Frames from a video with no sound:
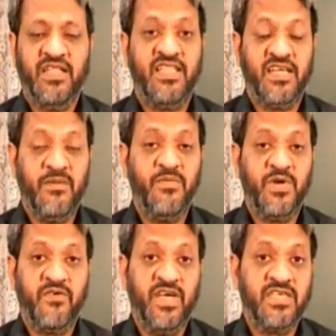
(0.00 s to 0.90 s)
The
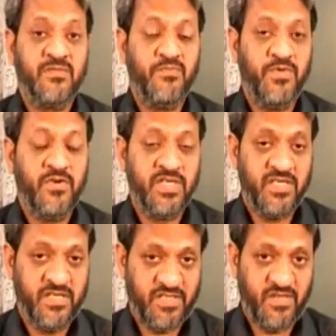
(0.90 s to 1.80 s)
number of
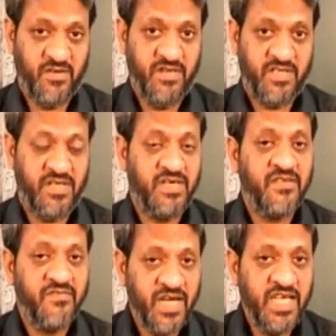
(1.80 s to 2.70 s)
exposures on a
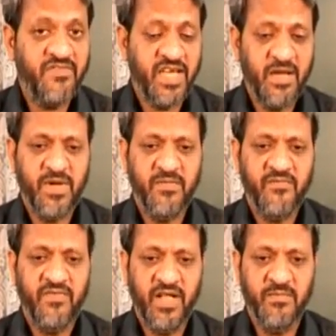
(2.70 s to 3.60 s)
35 mm
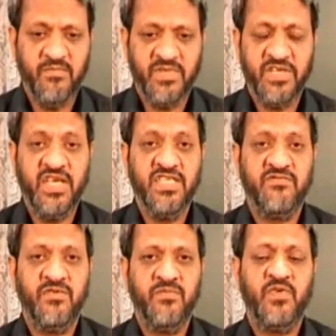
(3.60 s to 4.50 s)
film ranged
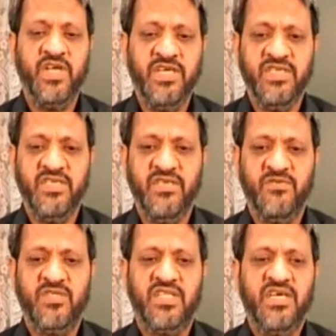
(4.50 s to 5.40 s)
from 20
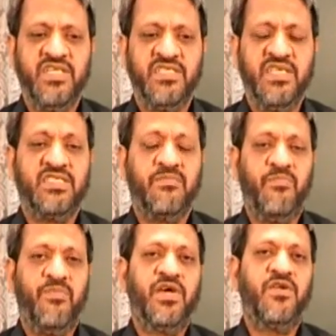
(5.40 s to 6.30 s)
to 36
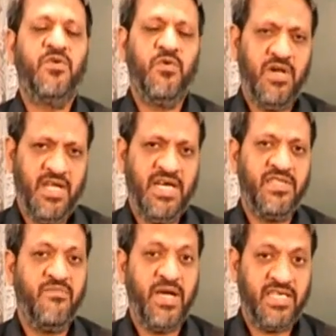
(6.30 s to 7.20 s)
per roll
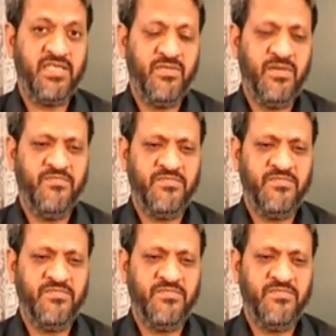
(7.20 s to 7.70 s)
at the maximum.